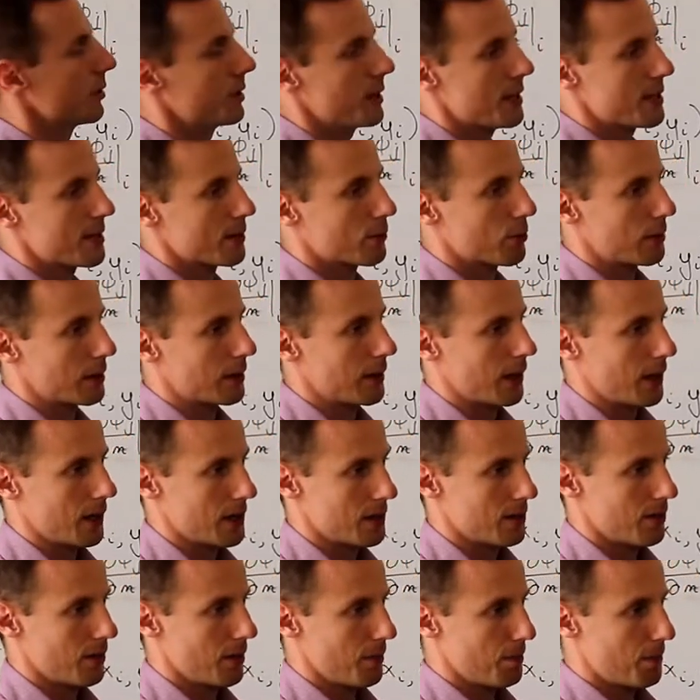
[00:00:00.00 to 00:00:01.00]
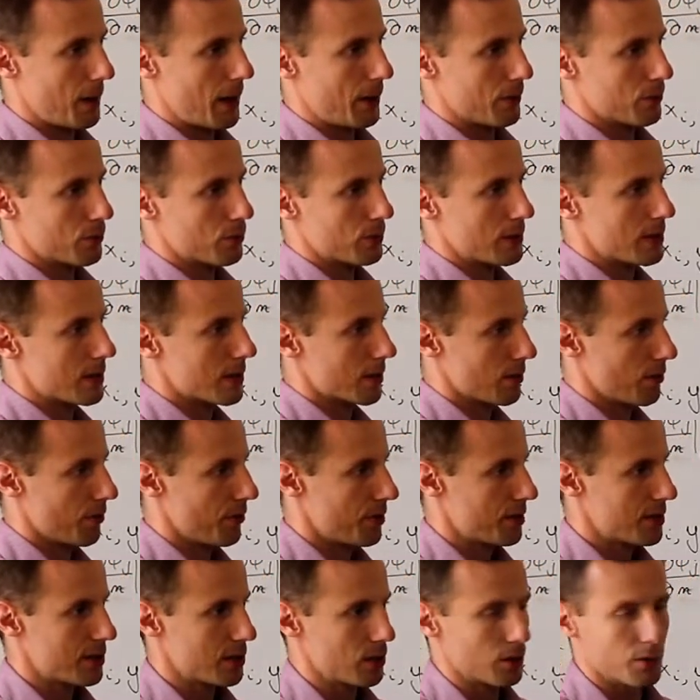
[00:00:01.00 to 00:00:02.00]
discretize the boundaries of the
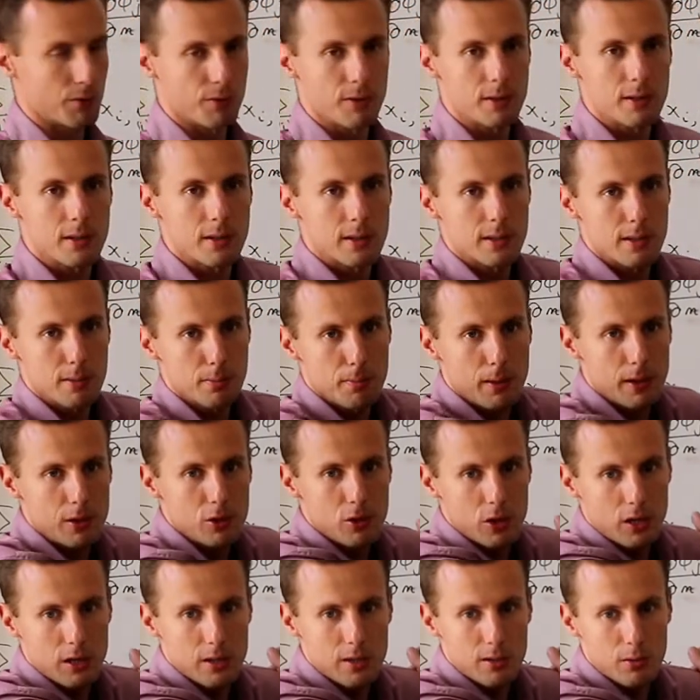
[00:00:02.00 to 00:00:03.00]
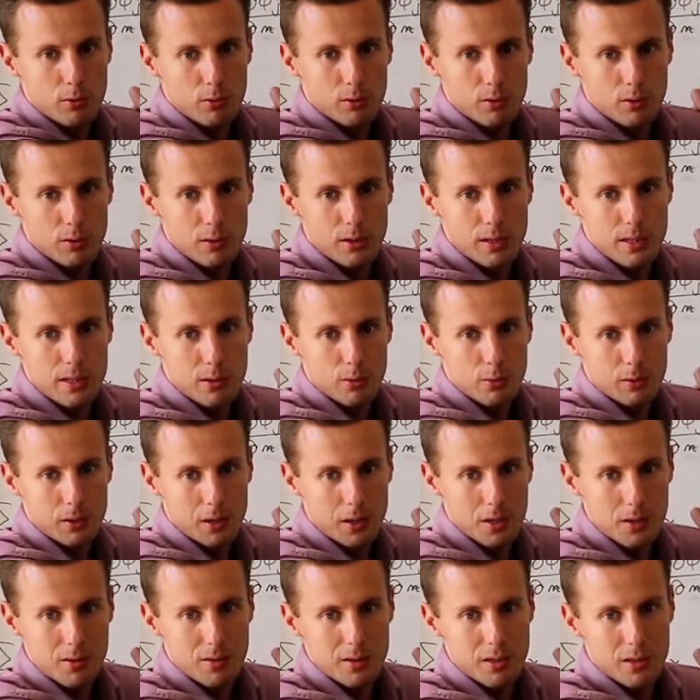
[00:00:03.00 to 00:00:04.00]
surface. It's much easier to
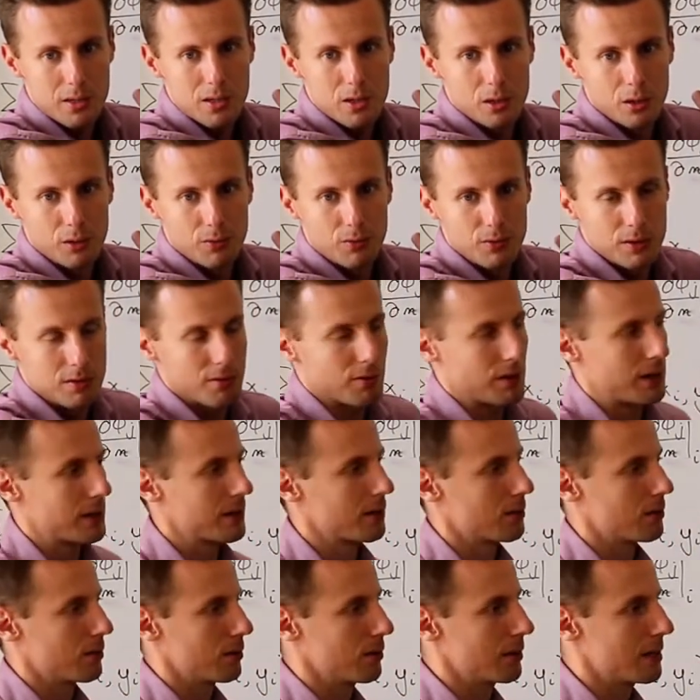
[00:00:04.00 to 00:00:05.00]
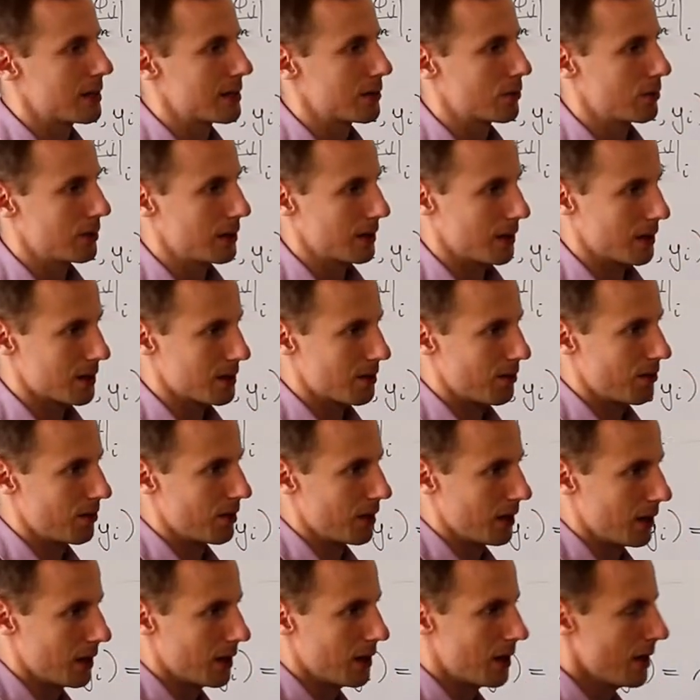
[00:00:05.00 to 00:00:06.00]
discretize the surface than to discretize
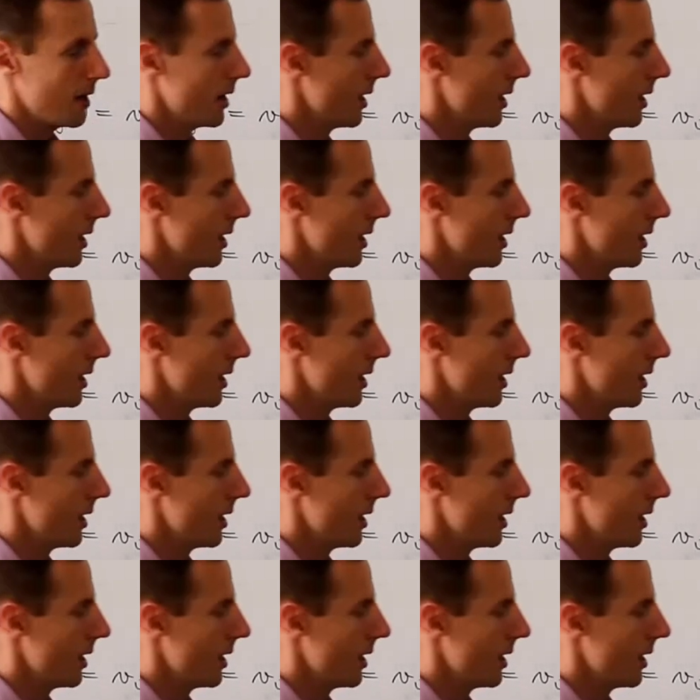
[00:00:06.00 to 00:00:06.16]
the